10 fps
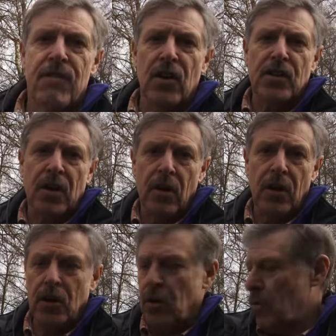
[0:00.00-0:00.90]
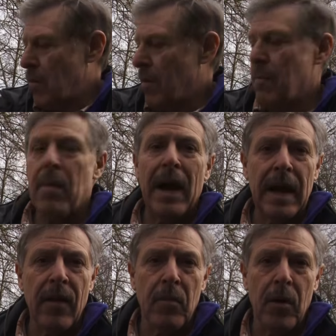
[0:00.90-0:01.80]
First thing I'm going to do, bail
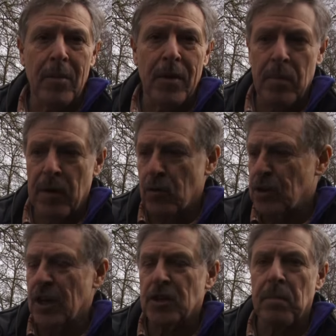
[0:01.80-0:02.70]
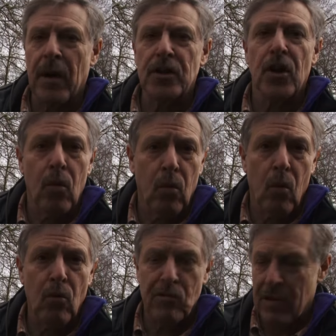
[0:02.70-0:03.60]
out the bottom of the bilge, get a sponge, get all the
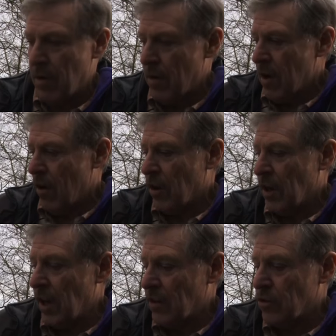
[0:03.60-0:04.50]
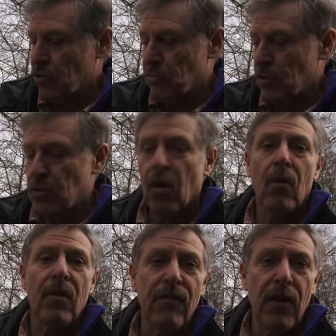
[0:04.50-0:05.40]
water out. I can get to the screws
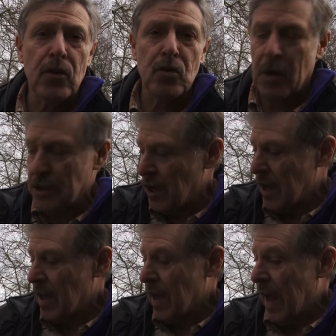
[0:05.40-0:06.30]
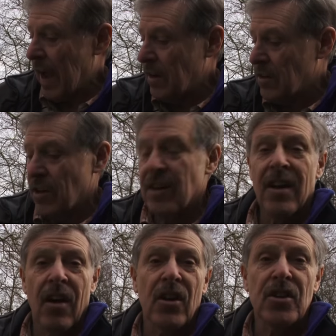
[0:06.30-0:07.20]
on the float switch, and
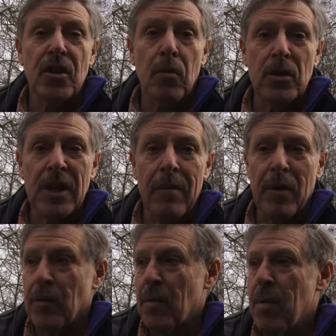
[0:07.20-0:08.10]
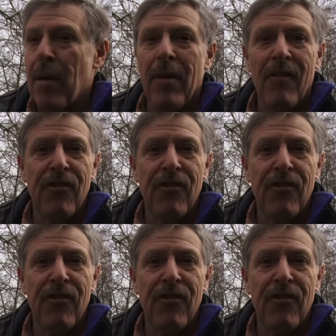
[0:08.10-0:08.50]
I can see what's happening with the pump.